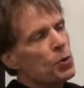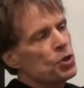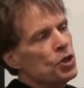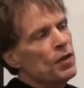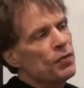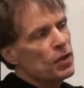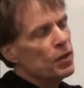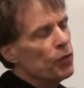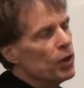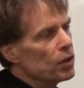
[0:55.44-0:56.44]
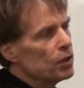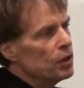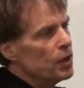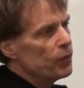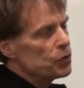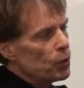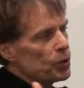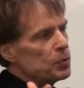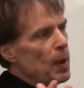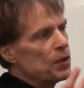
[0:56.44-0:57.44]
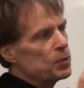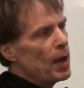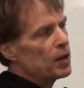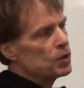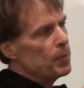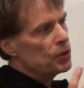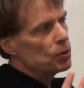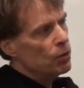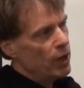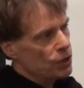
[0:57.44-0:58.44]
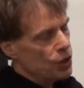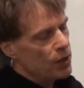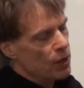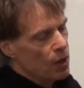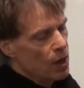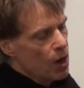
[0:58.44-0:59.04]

you achieve the different sort of spectral range, and